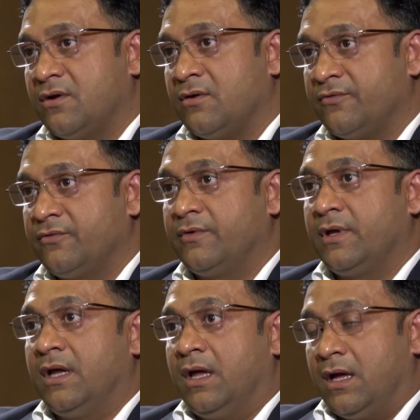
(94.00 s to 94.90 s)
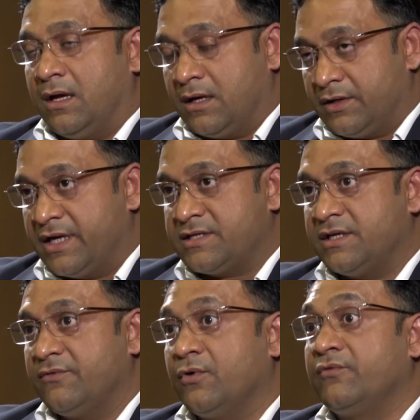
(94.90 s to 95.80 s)
of
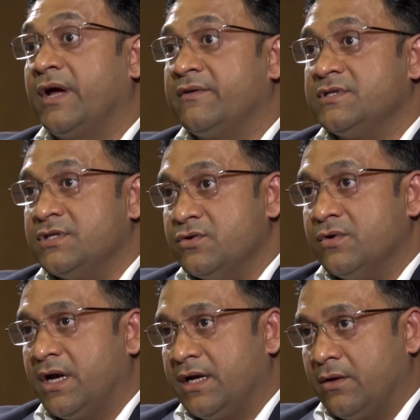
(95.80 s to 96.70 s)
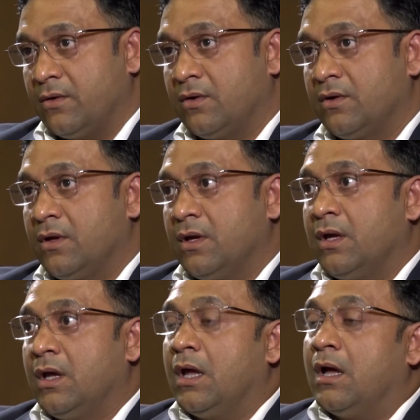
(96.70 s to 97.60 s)
testing for 5G new radio,
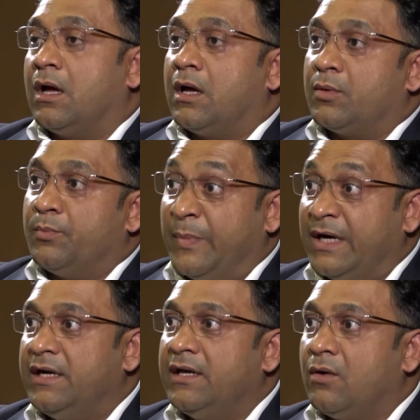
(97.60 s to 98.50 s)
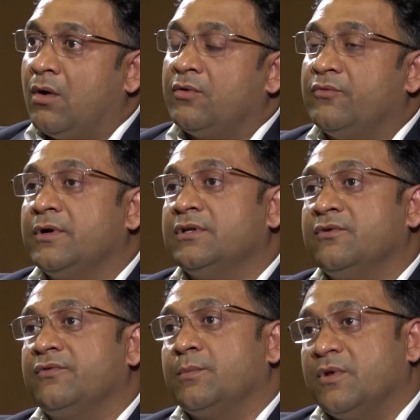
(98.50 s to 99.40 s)
building on
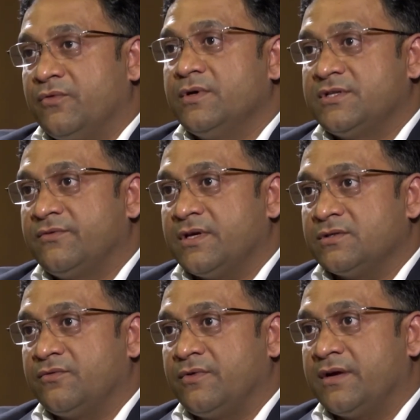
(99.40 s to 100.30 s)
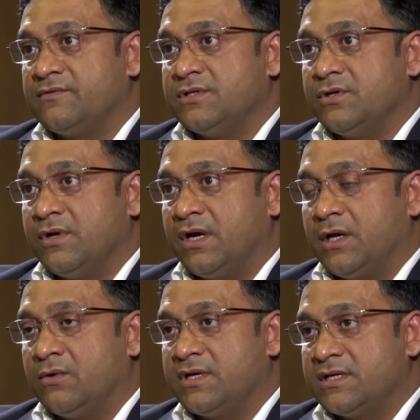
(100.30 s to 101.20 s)
further from the first phase of 5G new
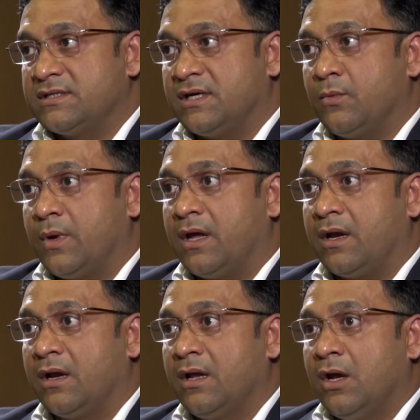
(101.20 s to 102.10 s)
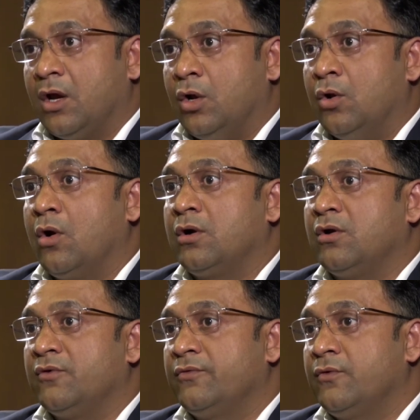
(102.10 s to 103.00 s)
radio testing, where lot
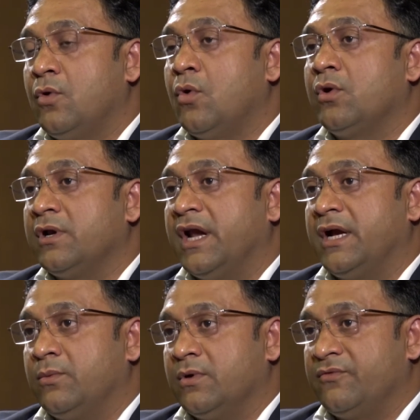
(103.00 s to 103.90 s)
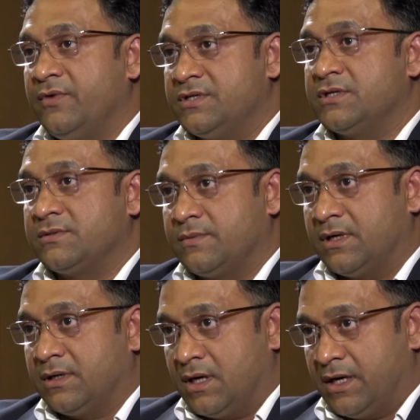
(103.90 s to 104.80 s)
of core network features
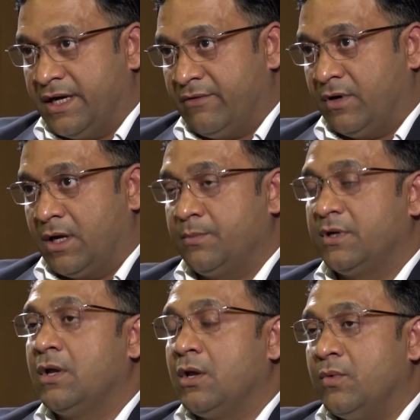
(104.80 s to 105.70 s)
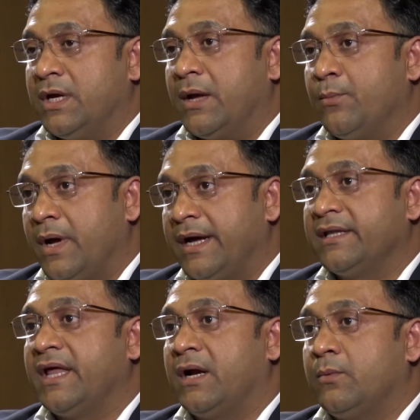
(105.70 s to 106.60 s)
were developed. We
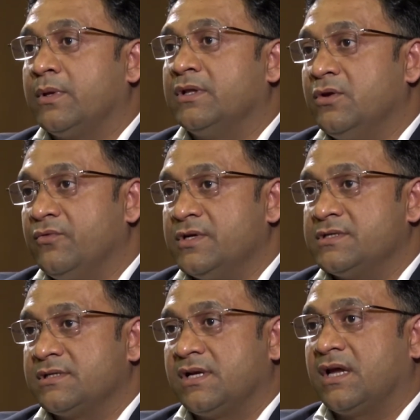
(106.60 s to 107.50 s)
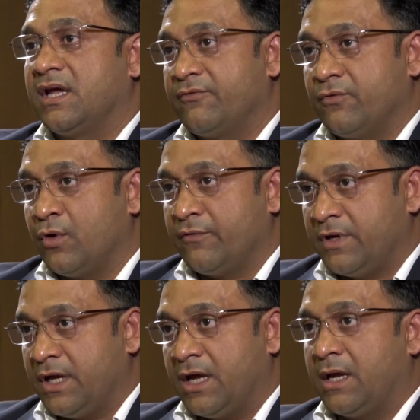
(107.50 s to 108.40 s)
combined that with new features like
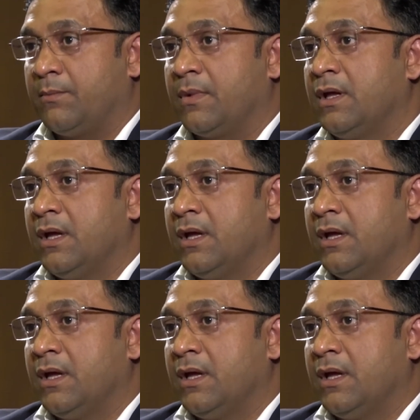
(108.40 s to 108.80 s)
FOFDM,